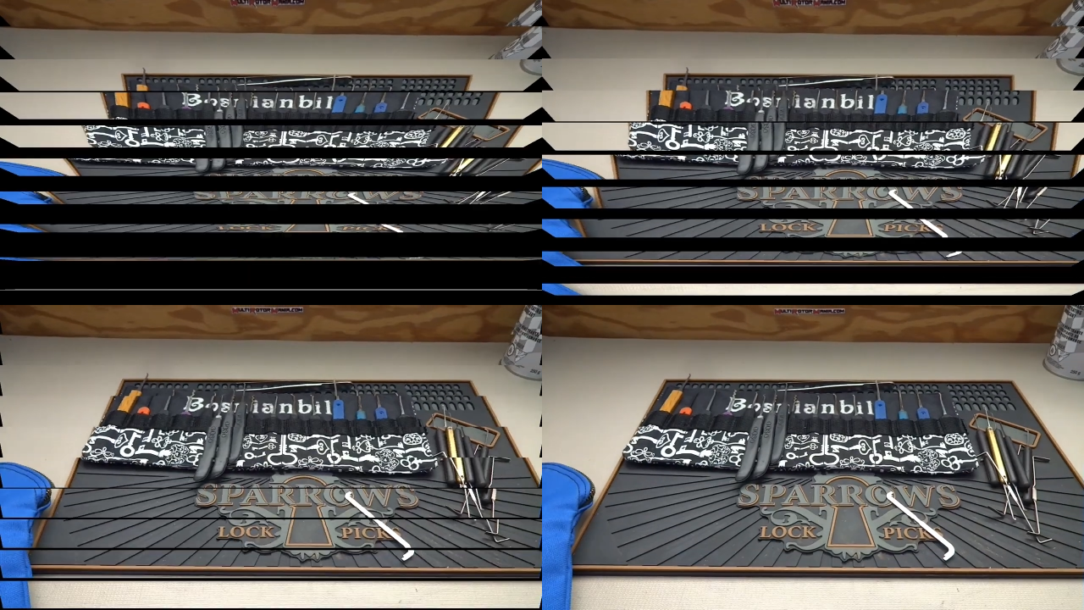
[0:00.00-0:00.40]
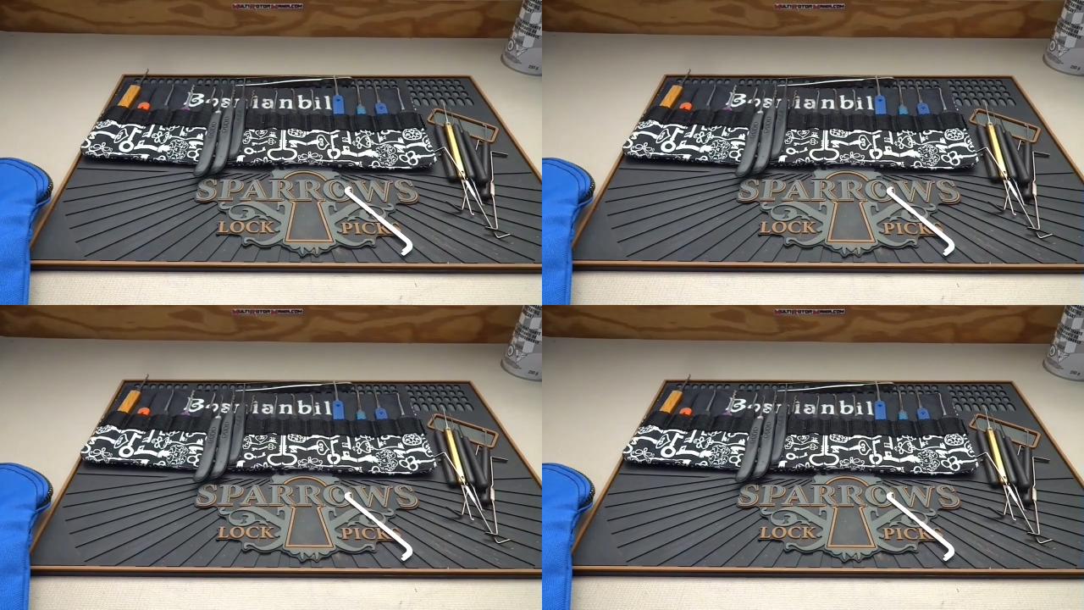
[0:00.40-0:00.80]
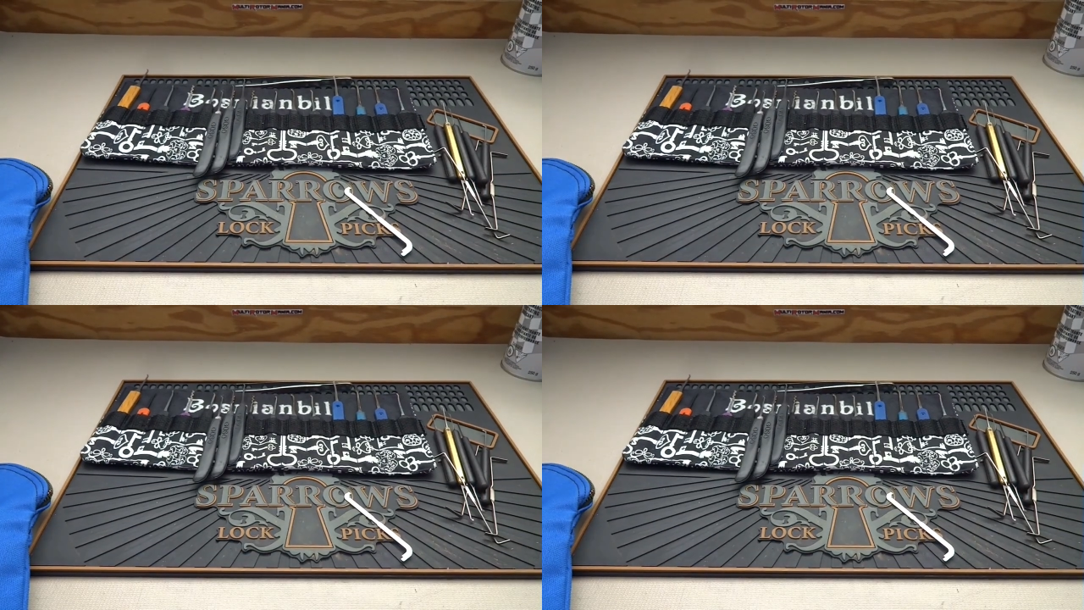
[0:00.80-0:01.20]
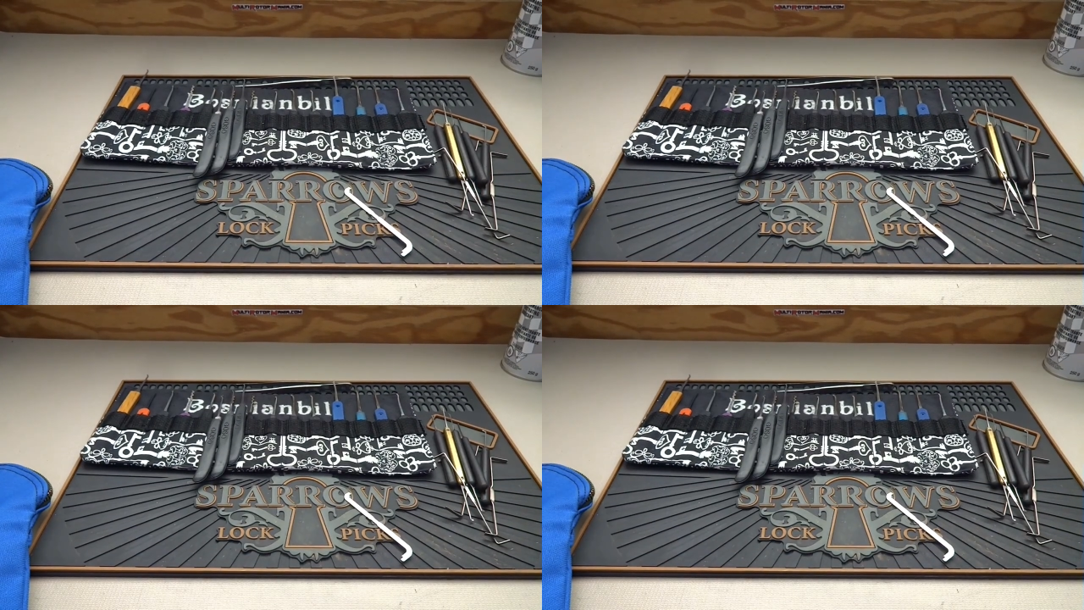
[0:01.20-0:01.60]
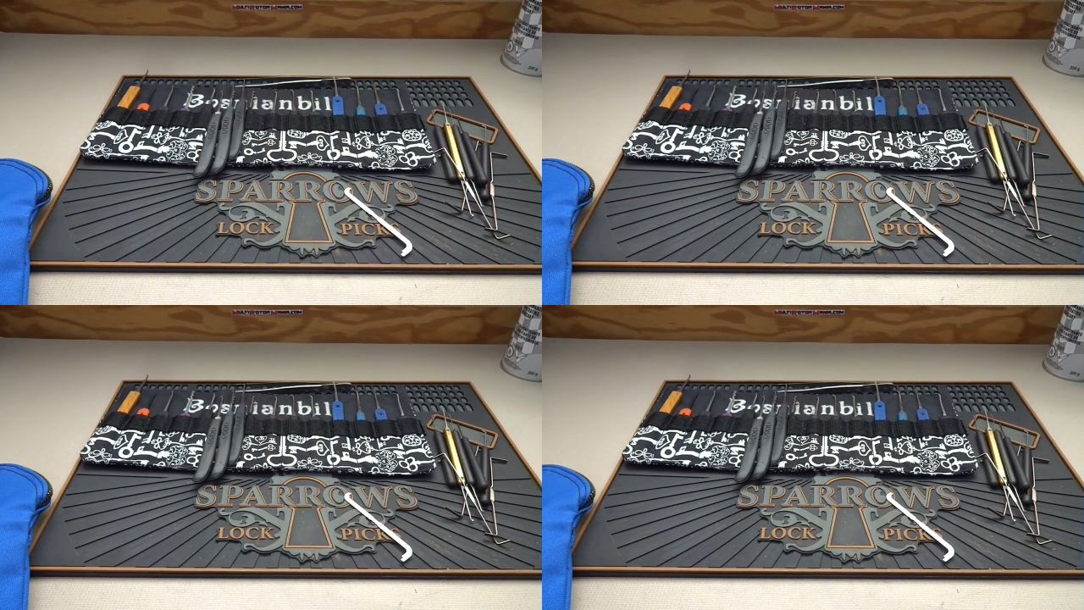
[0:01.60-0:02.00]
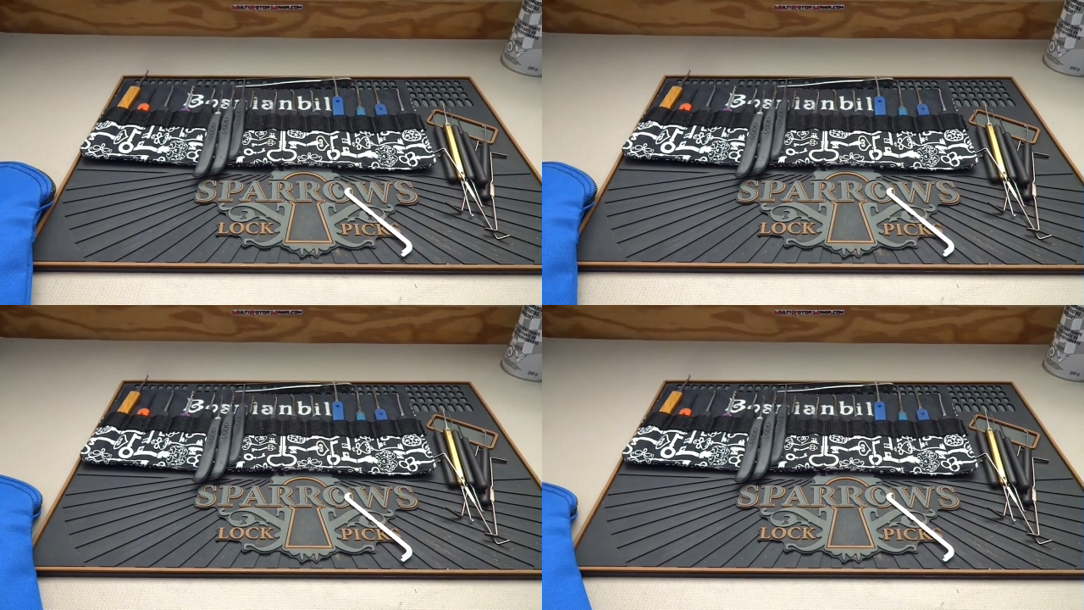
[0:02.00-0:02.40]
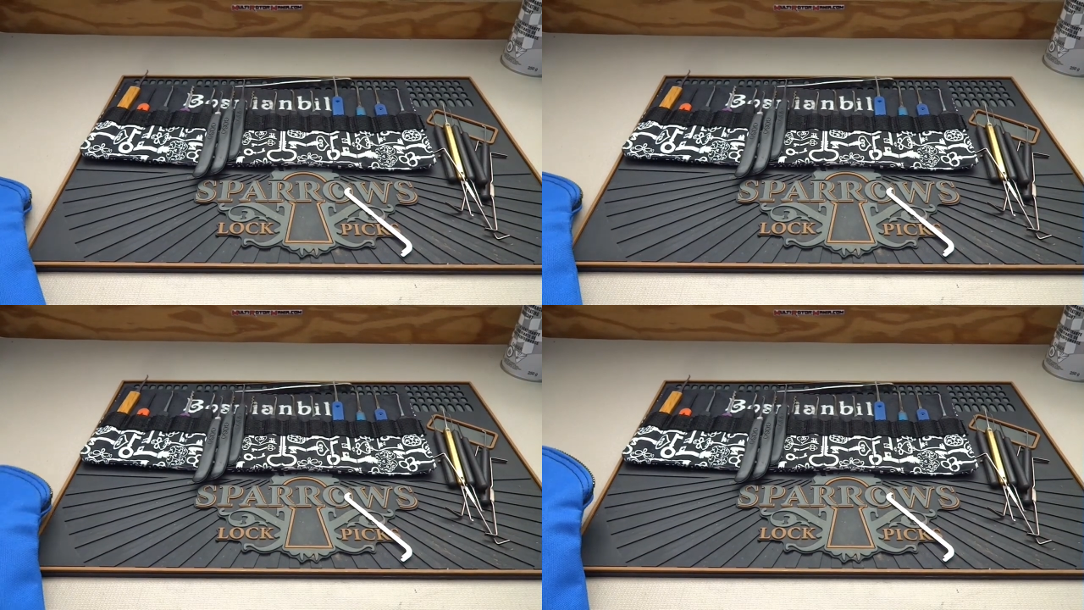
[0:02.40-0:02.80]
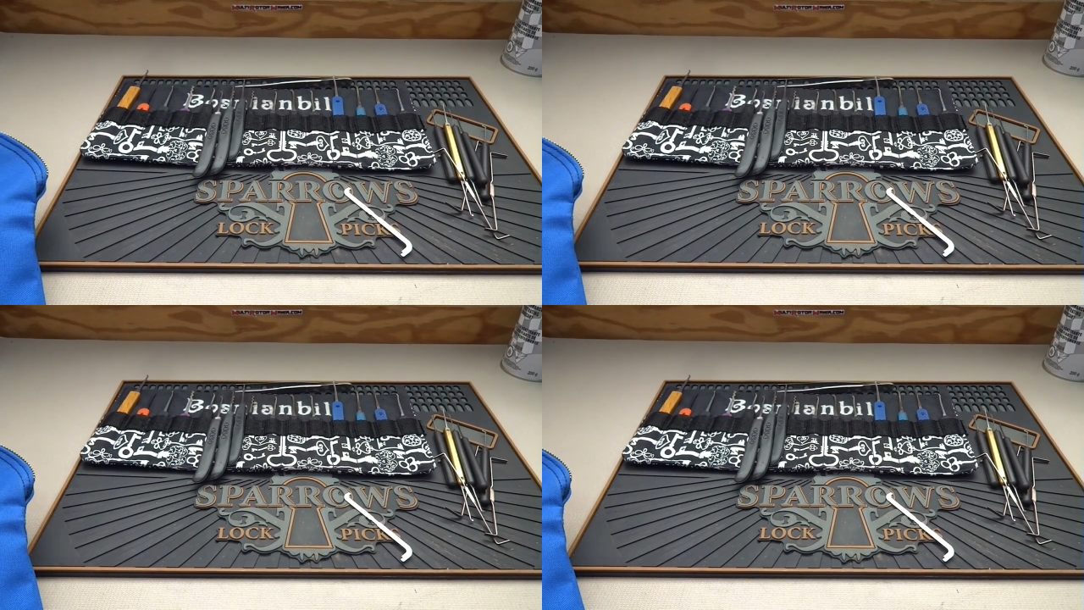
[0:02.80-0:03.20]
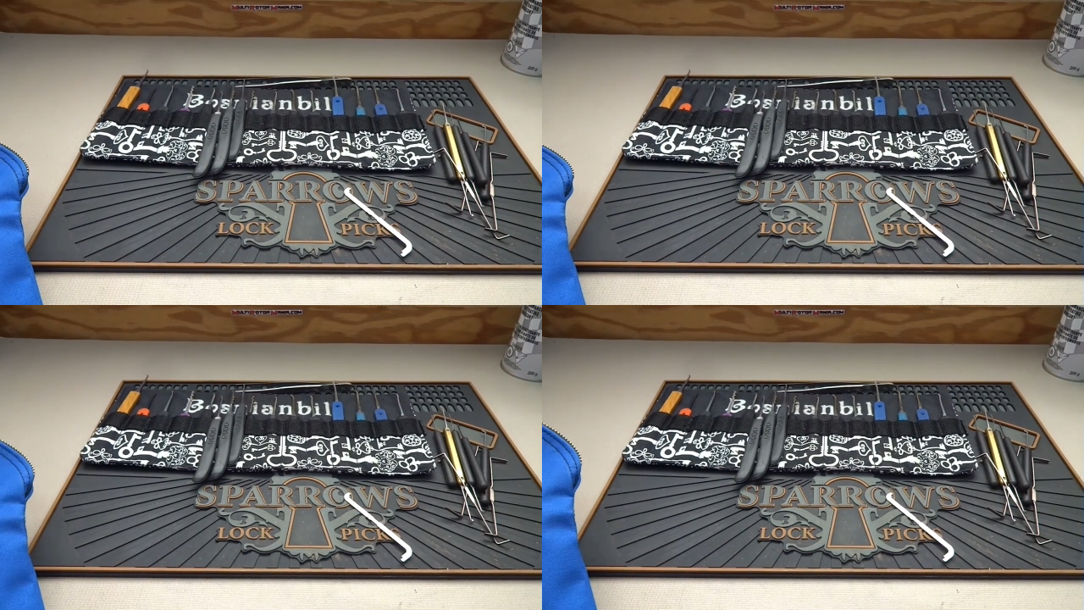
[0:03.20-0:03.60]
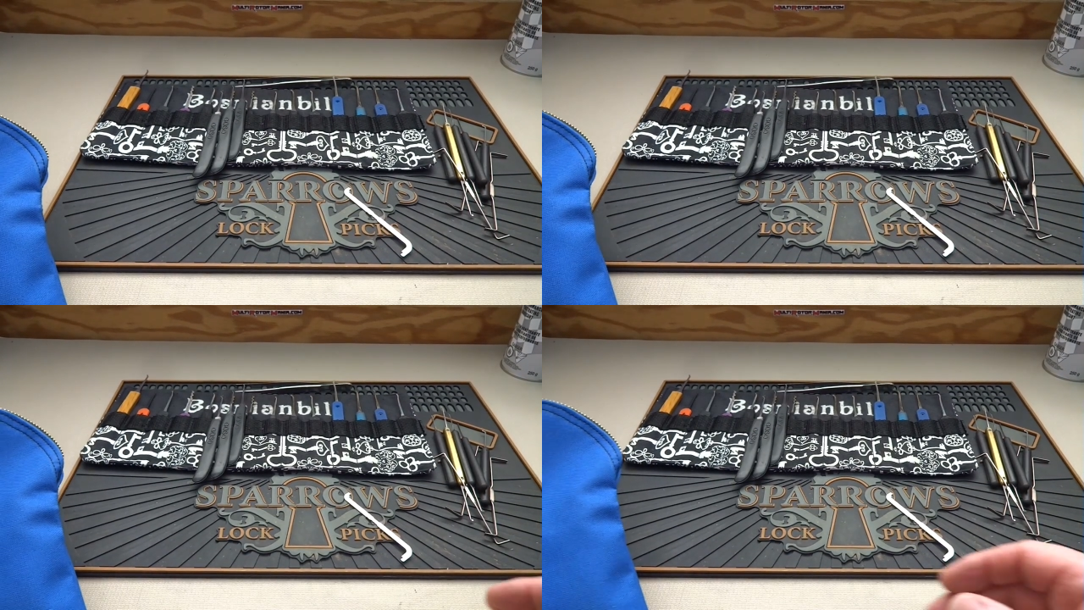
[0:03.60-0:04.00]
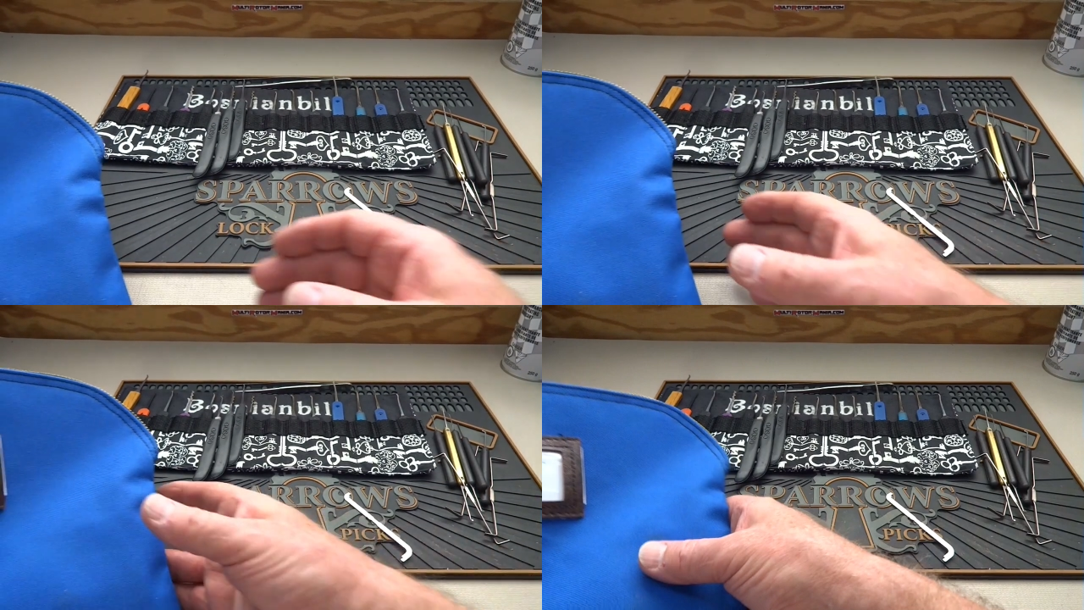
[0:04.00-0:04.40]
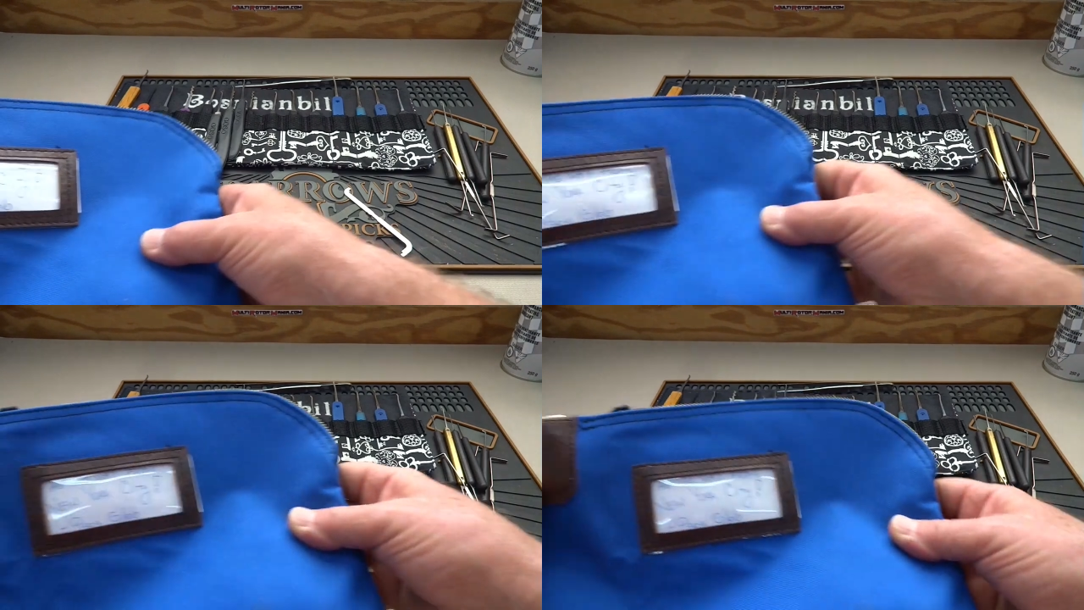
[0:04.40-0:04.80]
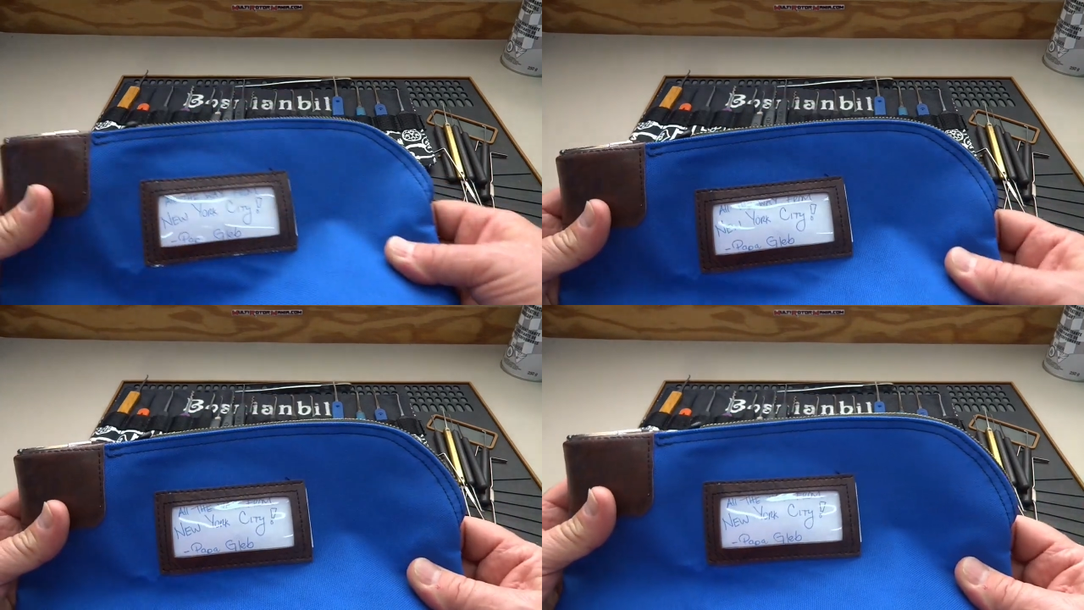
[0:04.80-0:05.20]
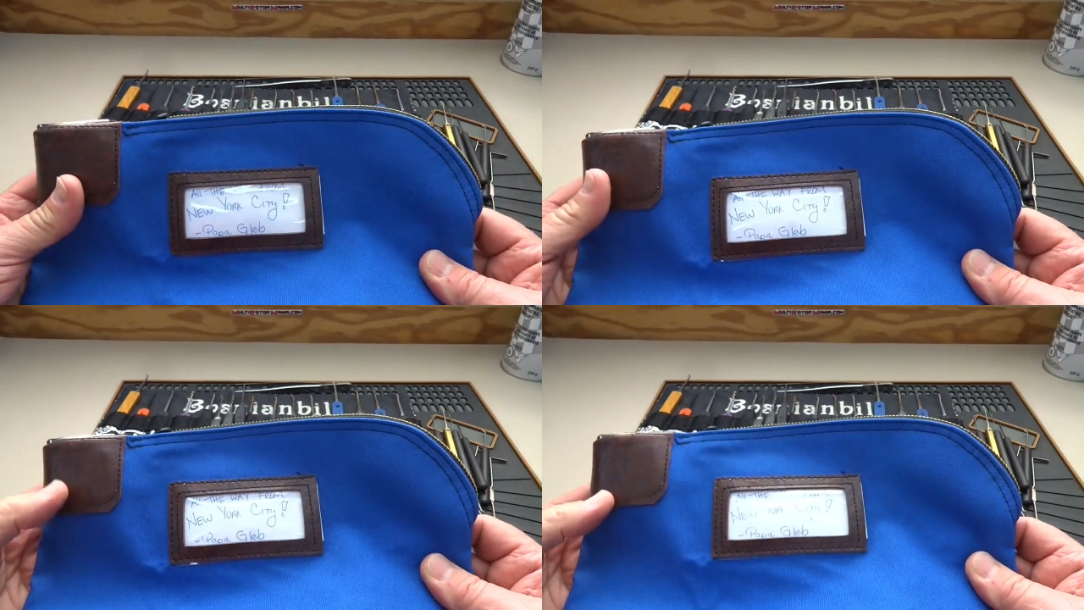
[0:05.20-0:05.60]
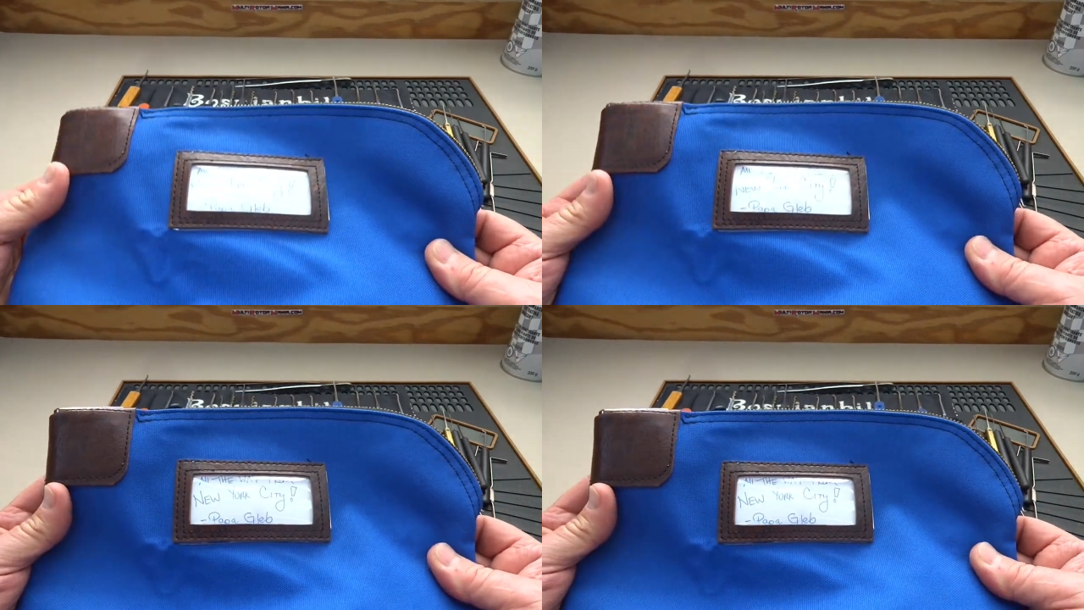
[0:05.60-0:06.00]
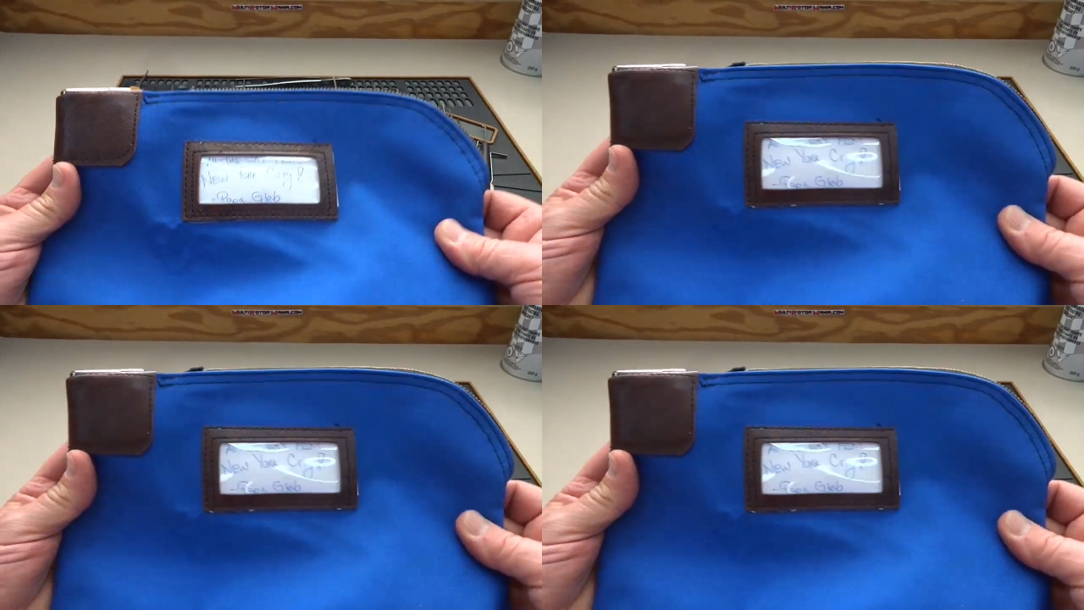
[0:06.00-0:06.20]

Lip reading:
(no speaker visible)